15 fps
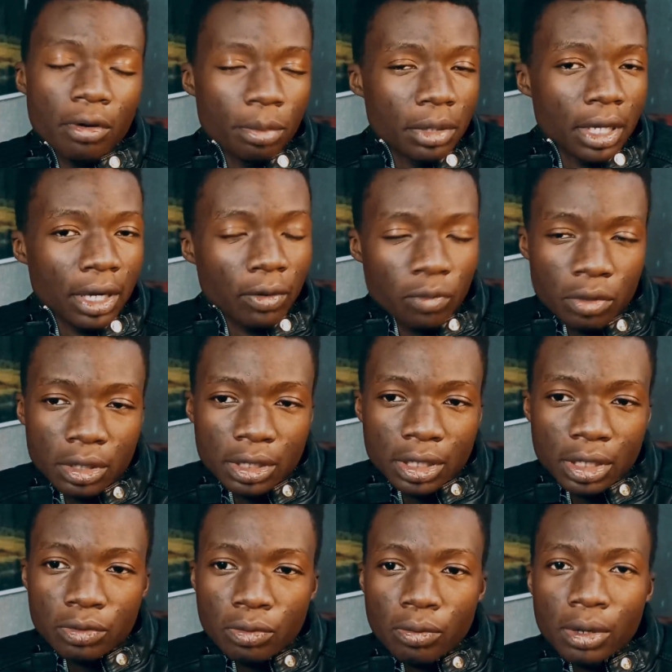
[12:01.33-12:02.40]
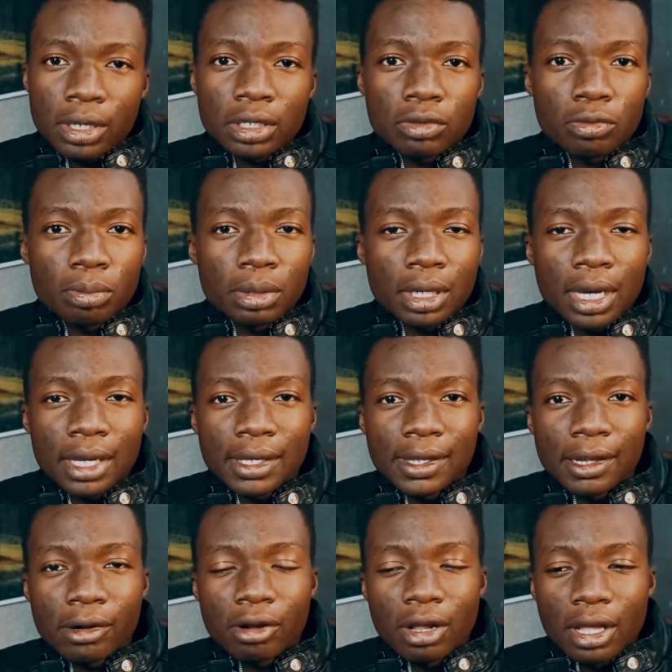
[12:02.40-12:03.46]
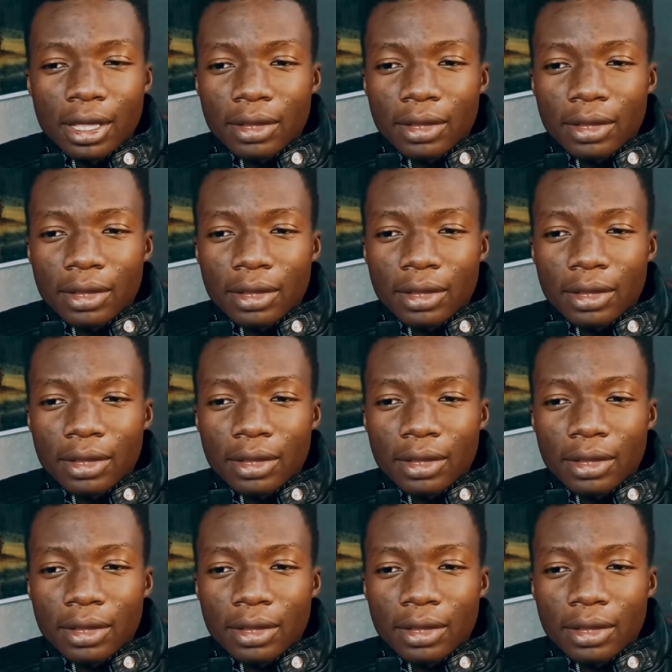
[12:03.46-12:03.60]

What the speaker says: I hope they are great. I don't want it to be like, you know,